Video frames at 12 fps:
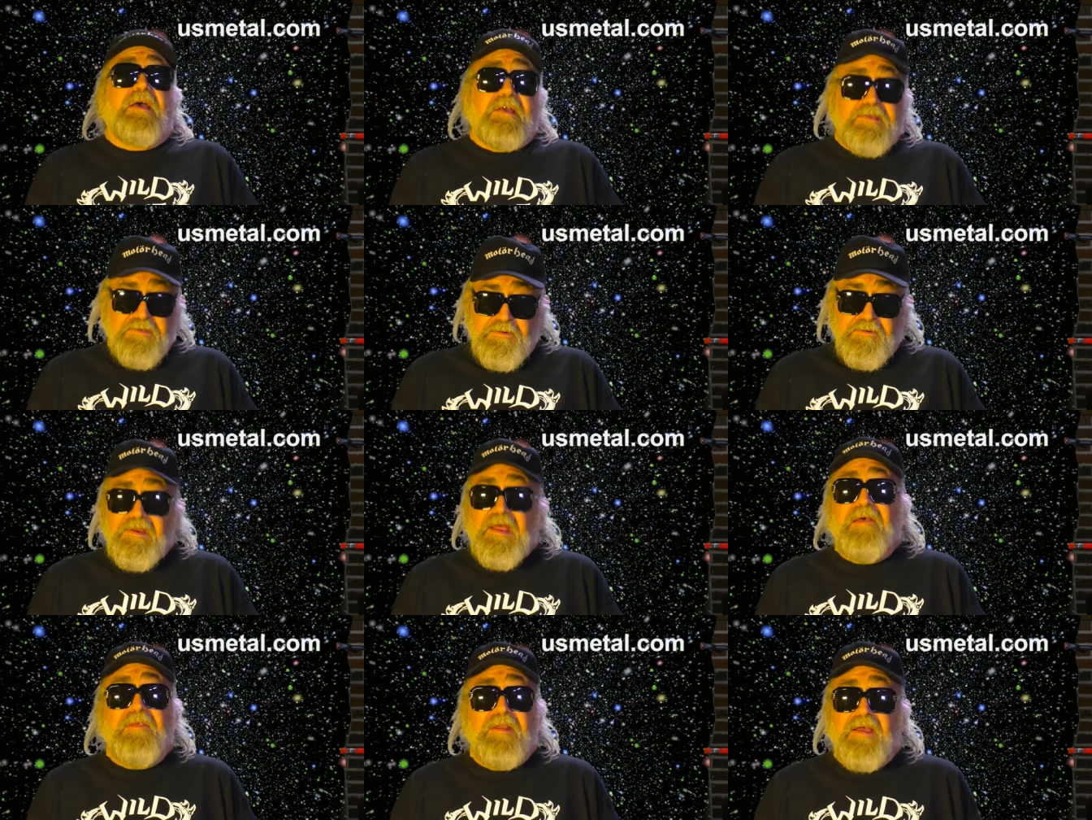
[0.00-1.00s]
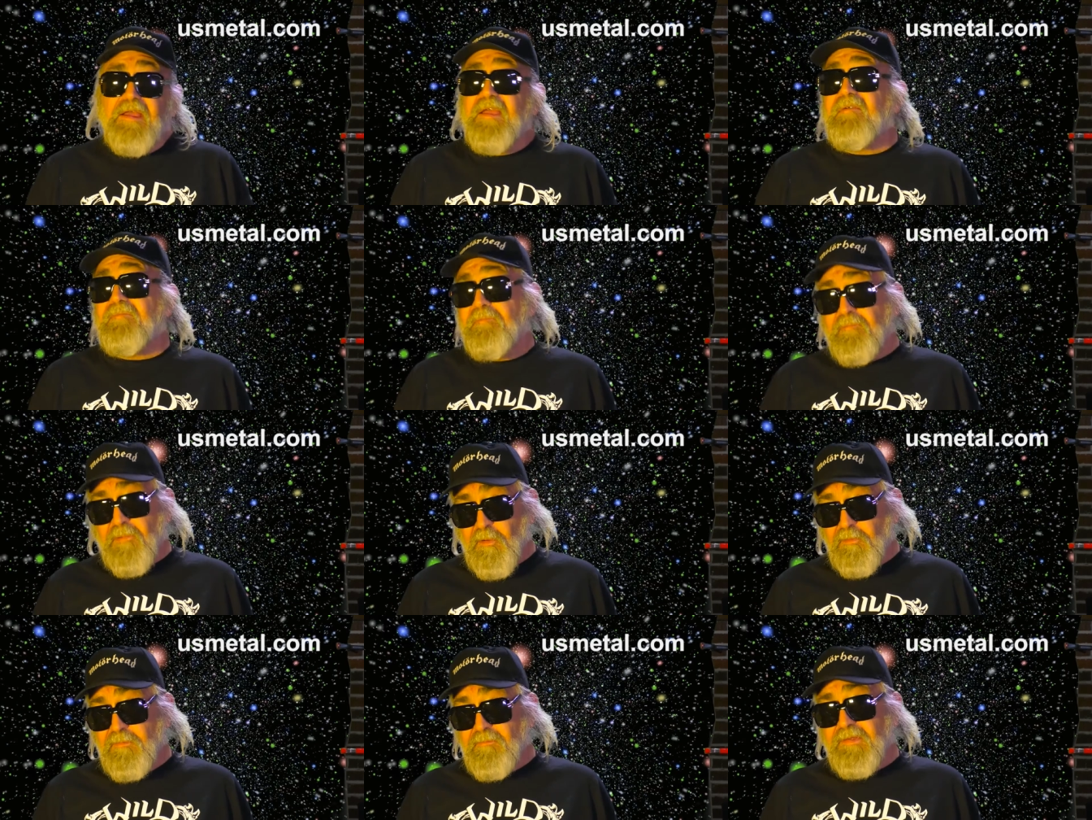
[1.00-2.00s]
So now that I have
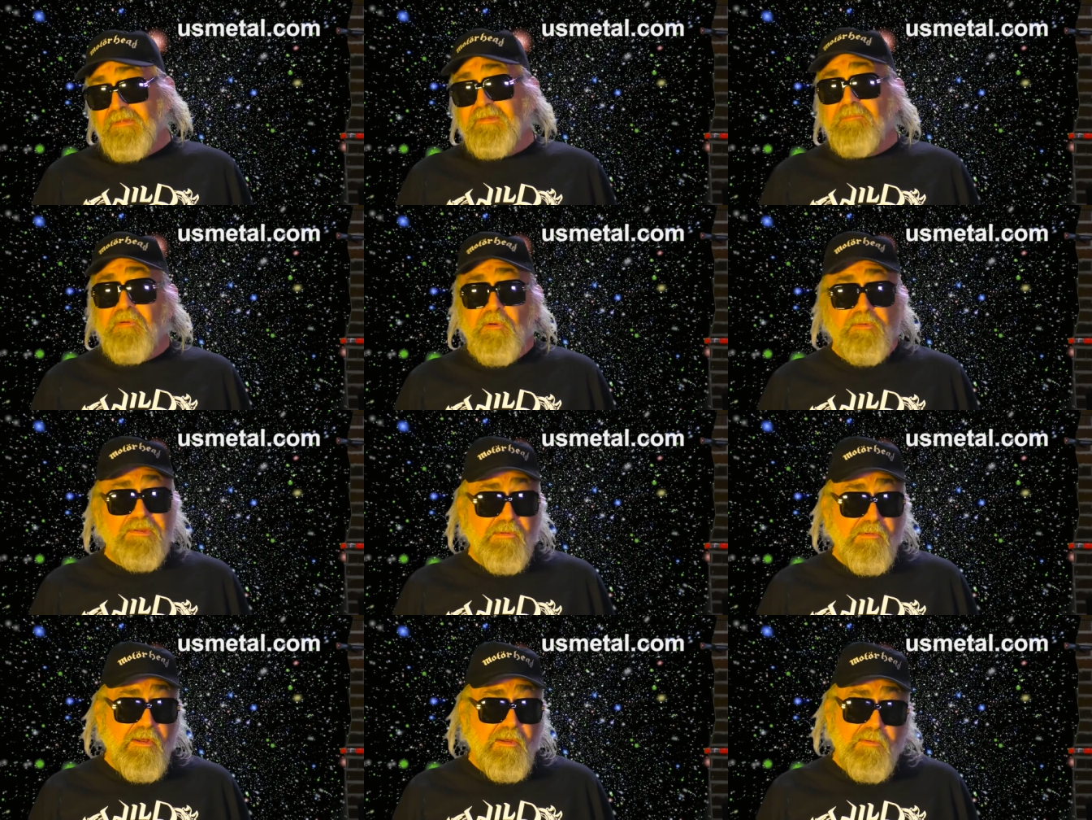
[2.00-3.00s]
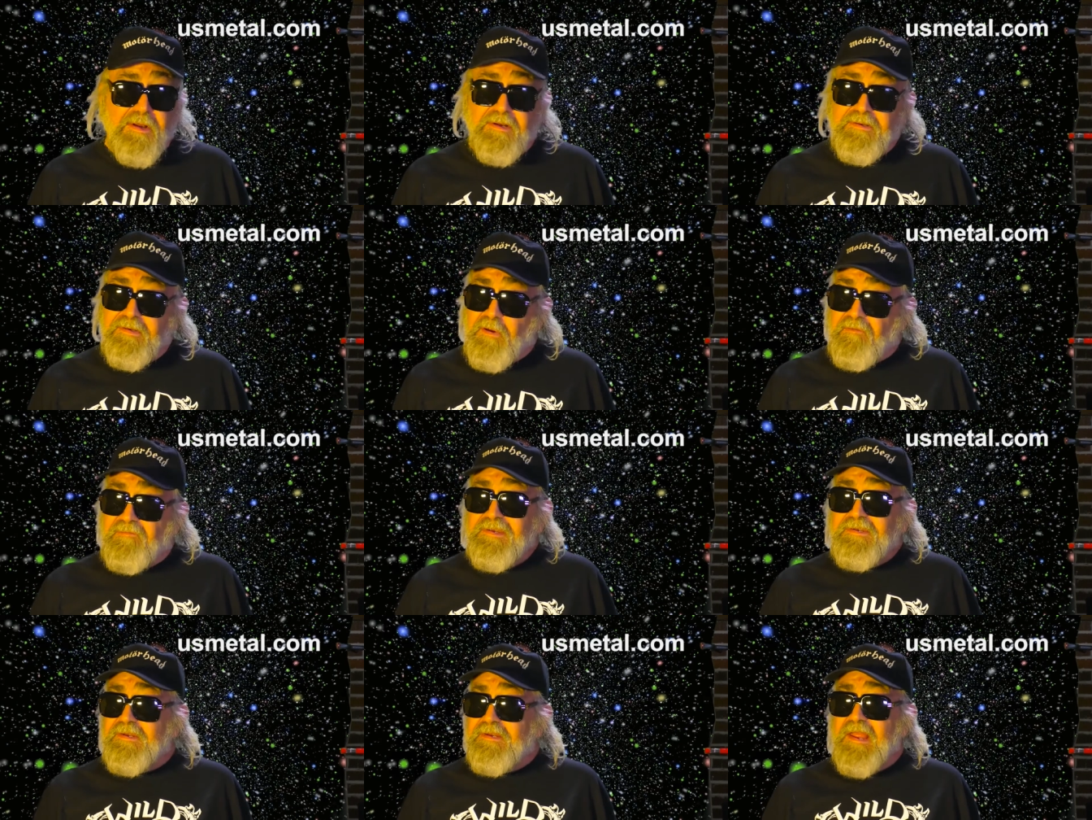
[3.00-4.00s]
built the boat, you all wanted to go
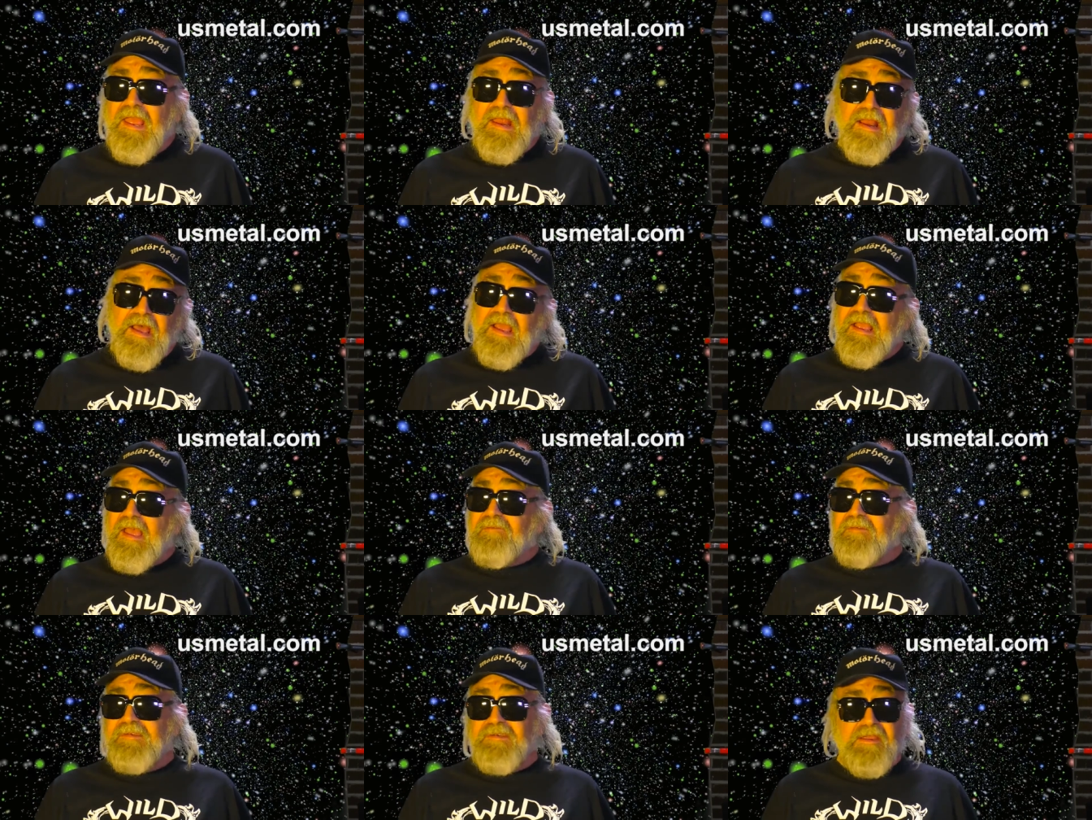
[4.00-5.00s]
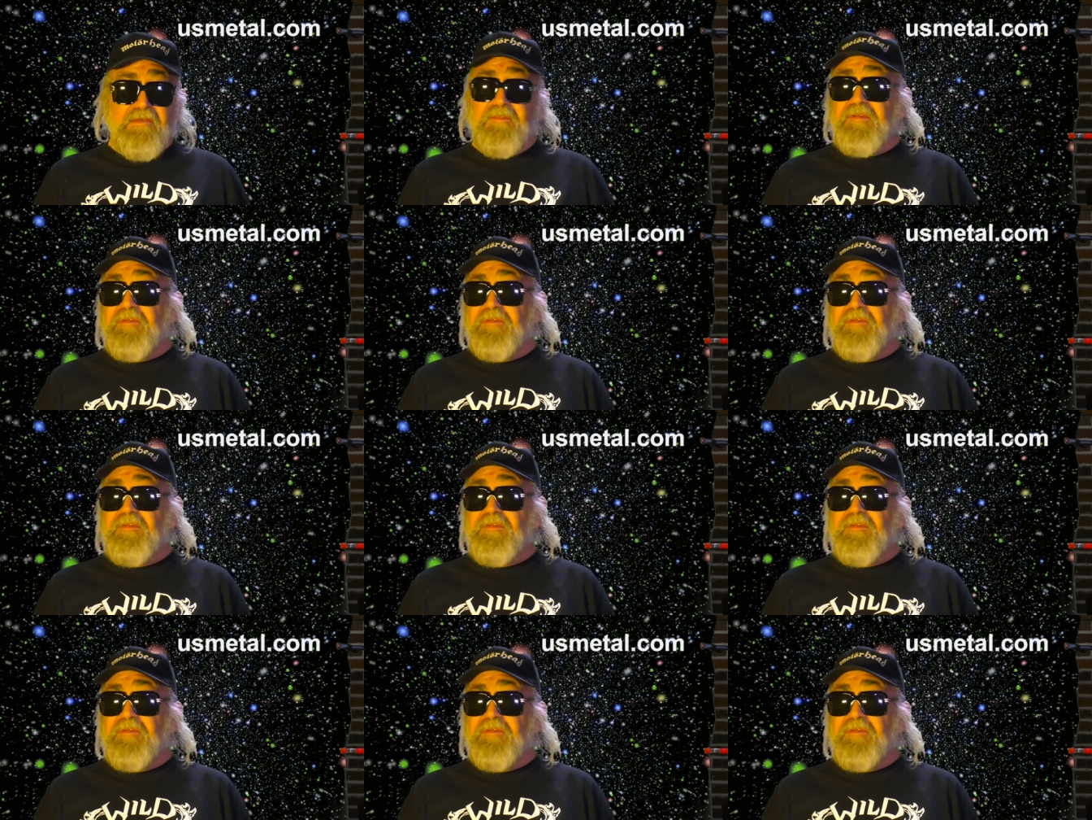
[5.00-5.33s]
fishing, and I have to stay on the